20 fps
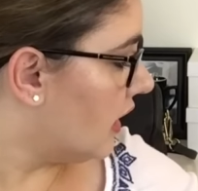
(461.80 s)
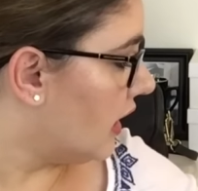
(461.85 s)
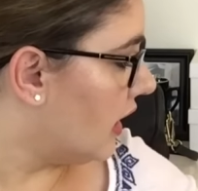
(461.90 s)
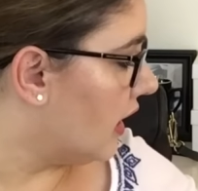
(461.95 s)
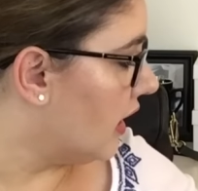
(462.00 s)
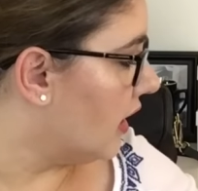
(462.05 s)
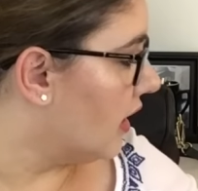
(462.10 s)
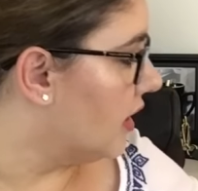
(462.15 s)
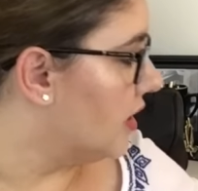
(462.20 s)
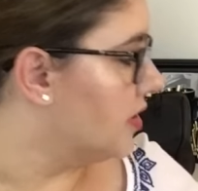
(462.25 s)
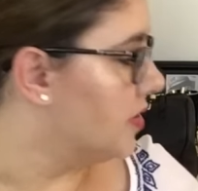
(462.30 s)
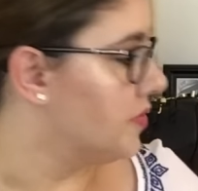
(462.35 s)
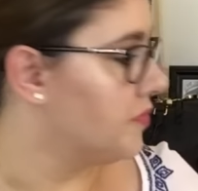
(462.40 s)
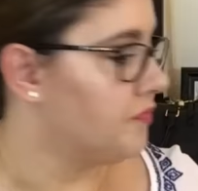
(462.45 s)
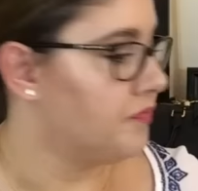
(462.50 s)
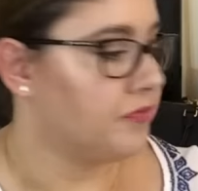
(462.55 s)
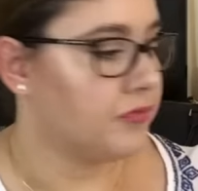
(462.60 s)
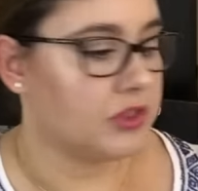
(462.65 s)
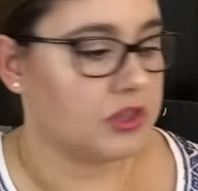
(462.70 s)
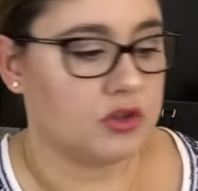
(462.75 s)

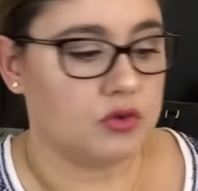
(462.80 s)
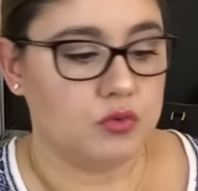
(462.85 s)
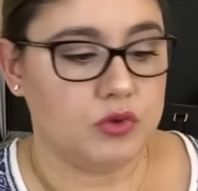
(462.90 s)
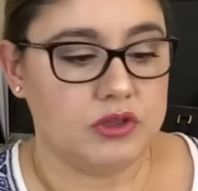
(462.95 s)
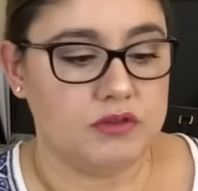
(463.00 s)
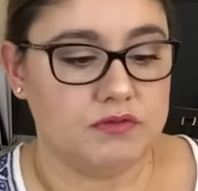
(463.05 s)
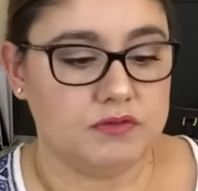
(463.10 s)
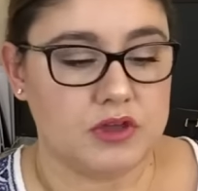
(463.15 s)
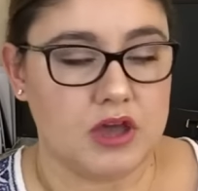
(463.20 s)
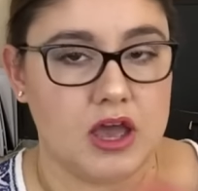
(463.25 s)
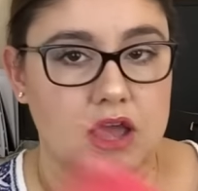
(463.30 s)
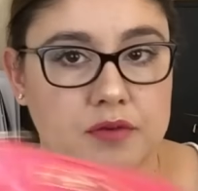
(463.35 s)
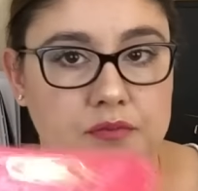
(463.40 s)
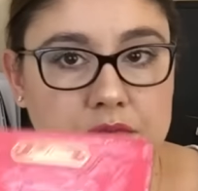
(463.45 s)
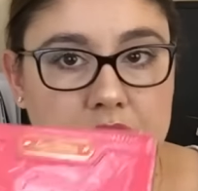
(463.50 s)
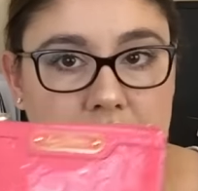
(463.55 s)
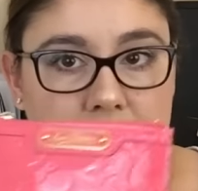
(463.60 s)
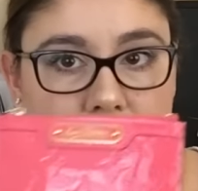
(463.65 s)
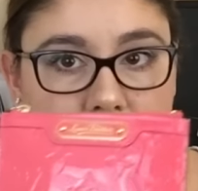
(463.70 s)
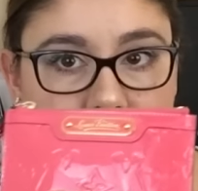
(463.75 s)
Um, we've got
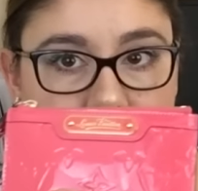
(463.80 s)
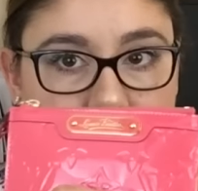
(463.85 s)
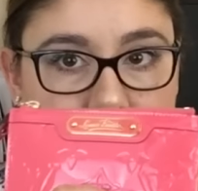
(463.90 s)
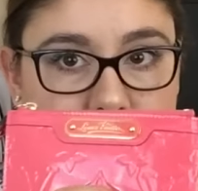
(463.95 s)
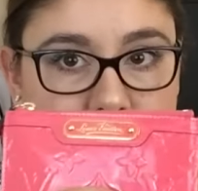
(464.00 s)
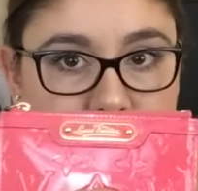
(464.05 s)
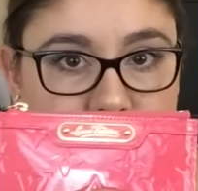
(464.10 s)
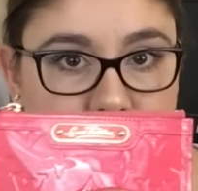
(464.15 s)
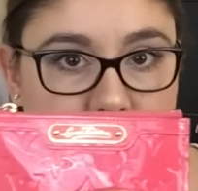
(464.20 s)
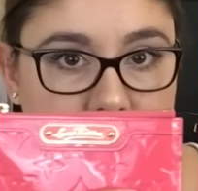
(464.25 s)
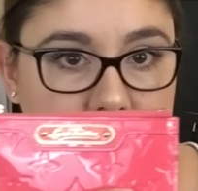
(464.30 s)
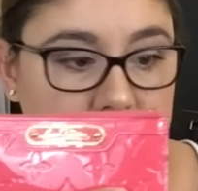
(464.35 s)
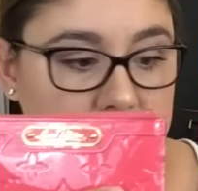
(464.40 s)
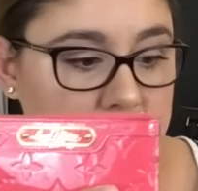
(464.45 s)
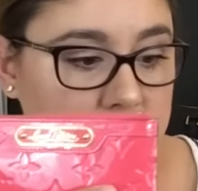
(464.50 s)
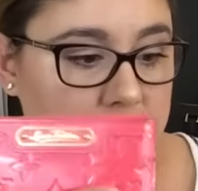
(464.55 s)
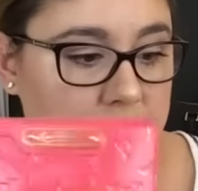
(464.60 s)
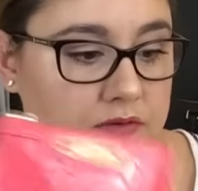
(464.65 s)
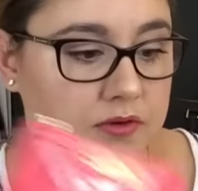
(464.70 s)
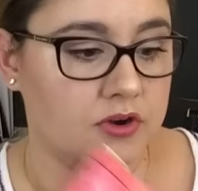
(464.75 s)
my Clés Pochette and
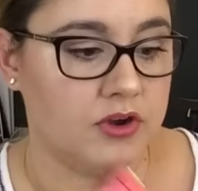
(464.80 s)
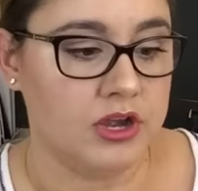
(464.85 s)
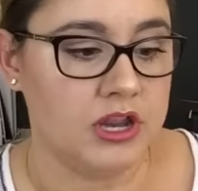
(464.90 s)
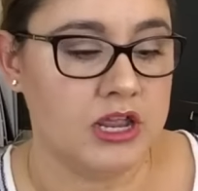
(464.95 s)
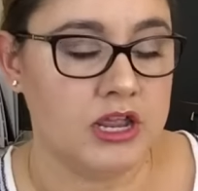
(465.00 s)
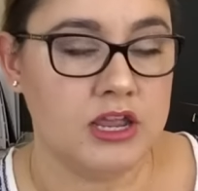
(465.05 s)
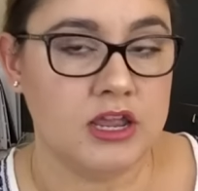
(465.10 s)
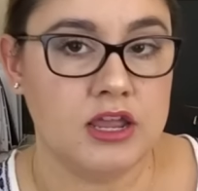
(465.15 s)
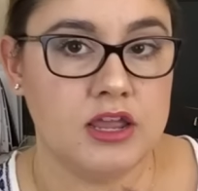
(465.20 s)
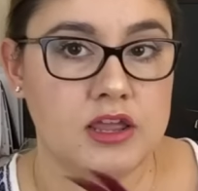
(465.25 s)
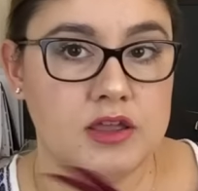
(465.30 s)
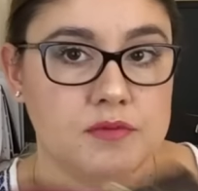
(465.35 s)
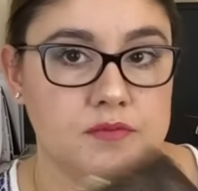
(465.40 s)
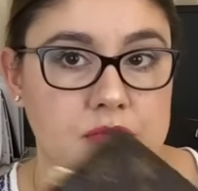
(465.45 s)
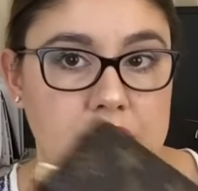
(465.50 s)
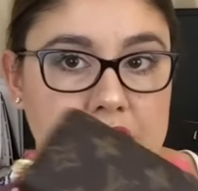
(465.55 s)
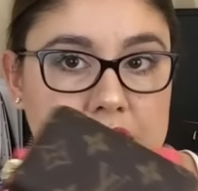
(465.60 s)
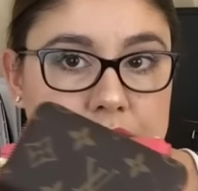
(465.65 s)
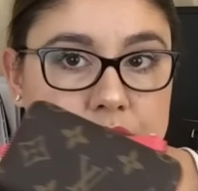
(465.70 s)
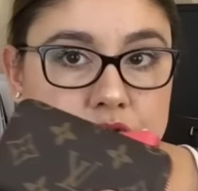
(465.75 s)
the Verni,
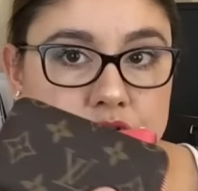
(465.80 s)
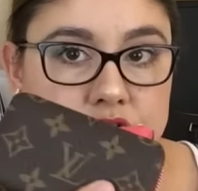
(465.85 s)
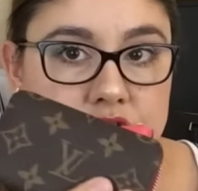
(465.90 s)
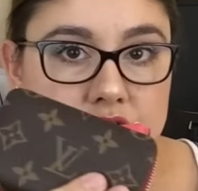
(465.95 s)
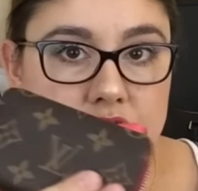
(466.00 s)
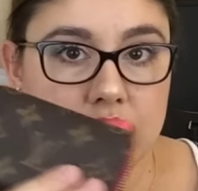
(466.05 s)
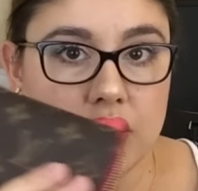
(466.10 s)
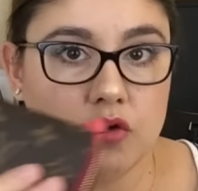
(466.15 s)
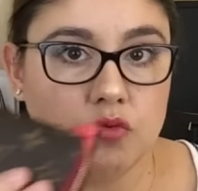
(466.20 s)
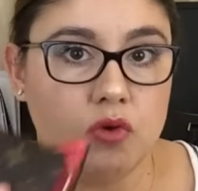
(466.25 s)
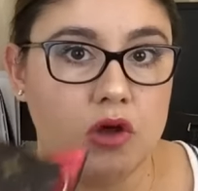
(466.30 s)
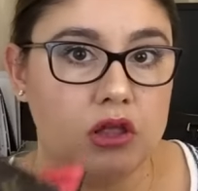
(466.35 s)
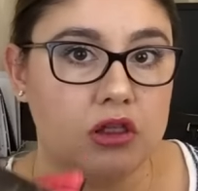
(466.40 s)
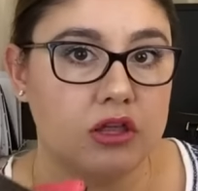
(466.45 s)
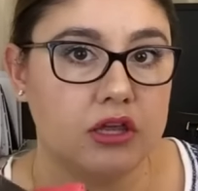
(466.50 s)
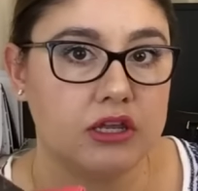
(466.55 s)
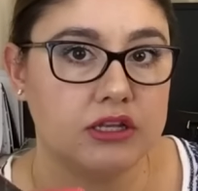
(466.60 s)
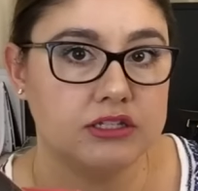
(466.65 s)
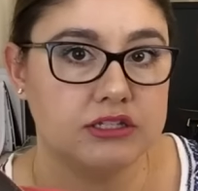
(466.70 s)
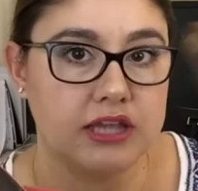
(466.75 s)
my multi-cart
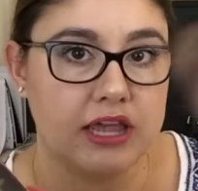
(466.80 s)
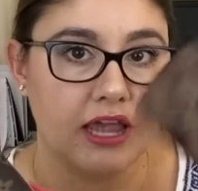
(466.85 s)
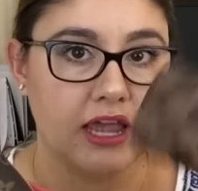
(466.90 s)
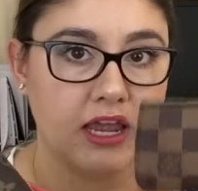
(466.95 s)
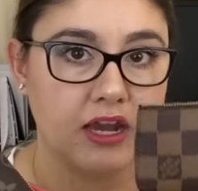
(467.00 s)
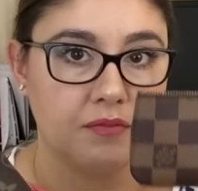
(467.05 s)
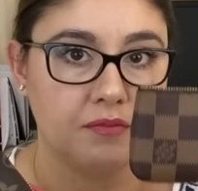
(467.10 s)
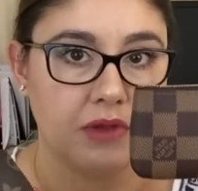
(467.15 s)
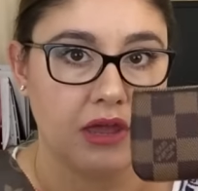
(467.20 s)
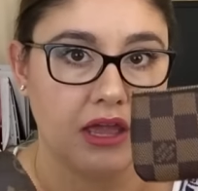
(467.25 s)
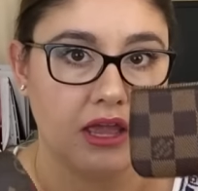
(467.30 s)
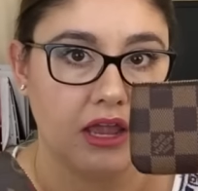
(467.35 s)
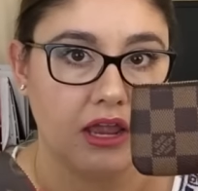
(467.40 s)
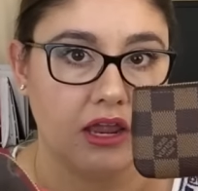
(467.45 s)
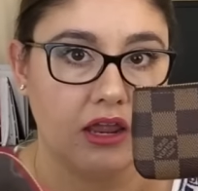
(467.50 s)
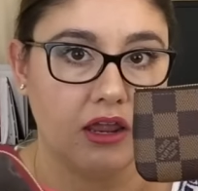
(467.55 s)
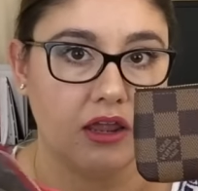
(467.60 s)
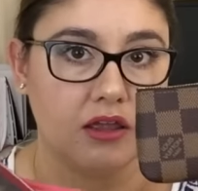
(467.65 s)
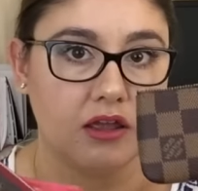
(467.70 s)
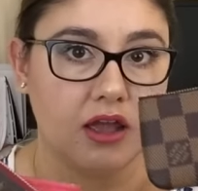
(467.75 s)
wallet, and
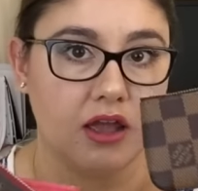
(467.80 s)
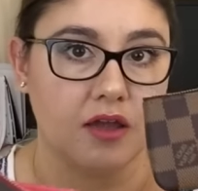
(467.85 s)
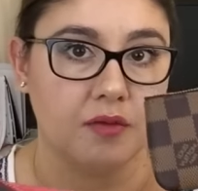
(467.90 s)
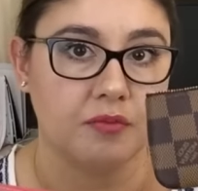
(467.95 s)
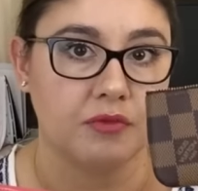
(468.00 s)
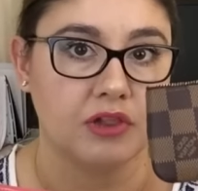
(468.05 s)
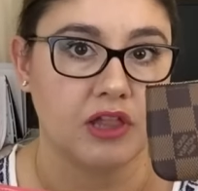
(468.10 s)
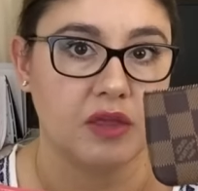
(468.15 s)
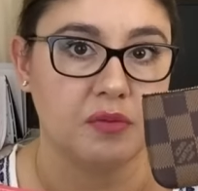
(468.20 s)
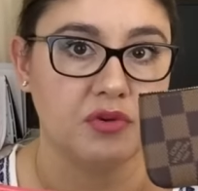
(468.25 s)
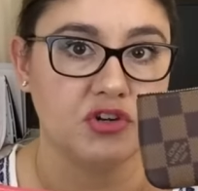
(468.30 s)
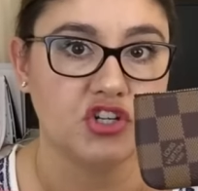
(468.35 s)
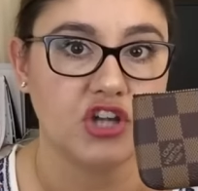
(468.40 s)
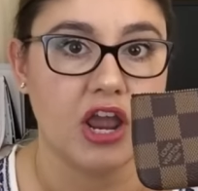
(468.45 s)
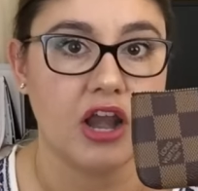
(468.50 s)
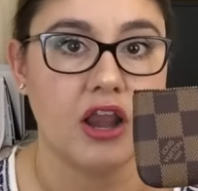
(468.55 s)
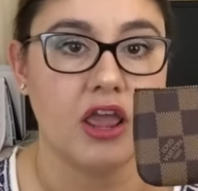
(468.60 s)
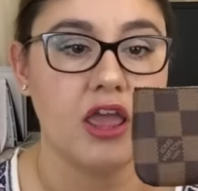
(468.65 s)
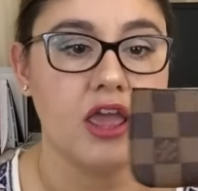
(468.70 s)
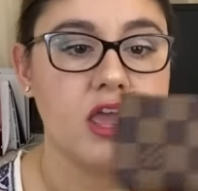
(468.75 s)
my um, Clés
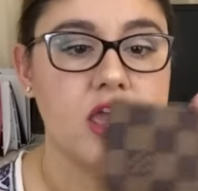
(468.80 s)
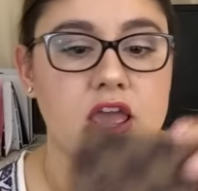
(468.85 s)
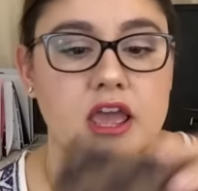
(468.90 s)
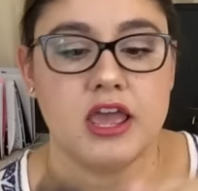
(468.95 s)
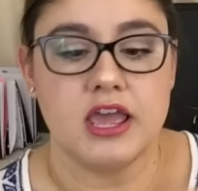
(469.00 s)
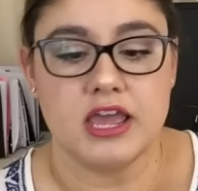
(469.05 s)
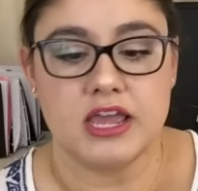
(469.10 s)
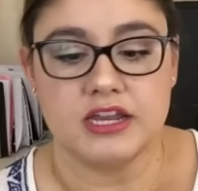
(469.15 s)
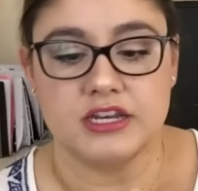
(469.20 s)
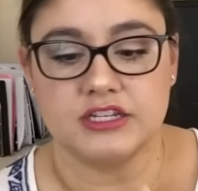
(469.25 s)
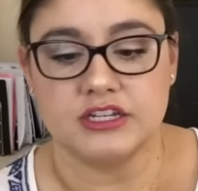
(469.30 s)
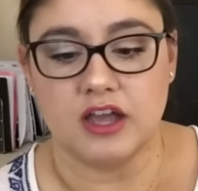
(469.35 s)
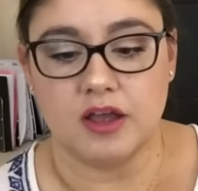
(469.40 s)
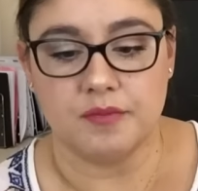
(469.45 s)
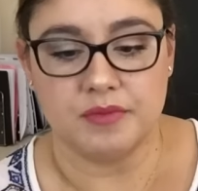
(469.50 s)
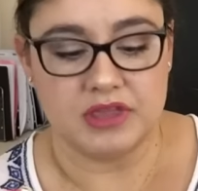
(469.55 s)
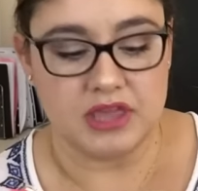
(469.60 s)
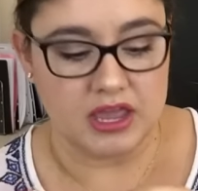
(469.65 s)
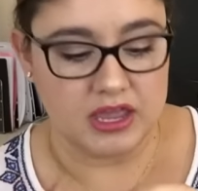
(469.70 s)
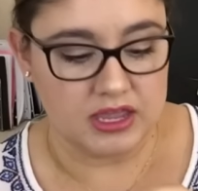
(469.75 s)
Pochette and
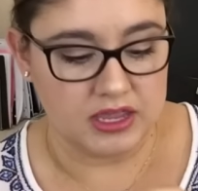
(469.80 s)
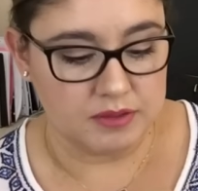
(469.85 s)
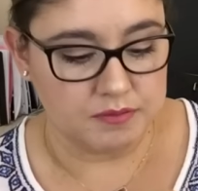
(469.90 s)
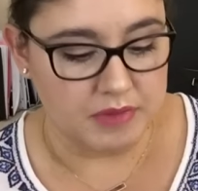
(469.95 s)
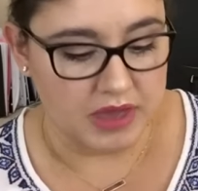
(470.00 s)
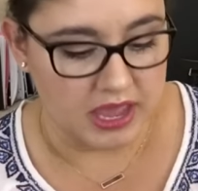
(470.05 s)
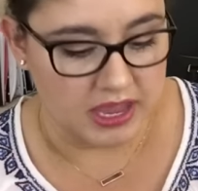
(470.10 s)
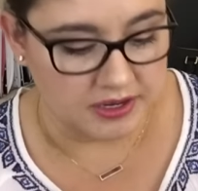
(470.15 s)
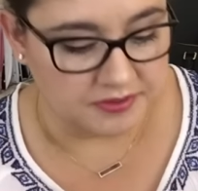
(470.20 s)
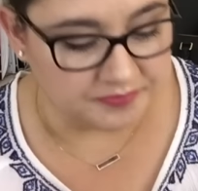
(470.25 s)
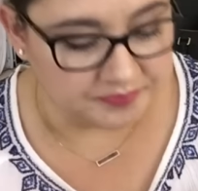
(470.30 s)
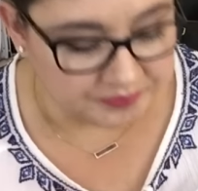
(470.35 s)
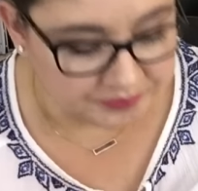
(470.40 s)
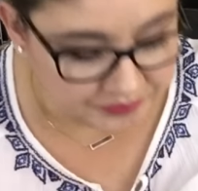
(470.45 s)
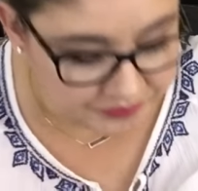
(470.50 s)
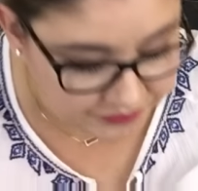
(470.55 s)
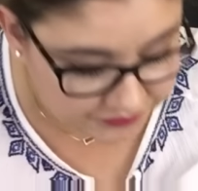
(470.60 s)
Damier Eben.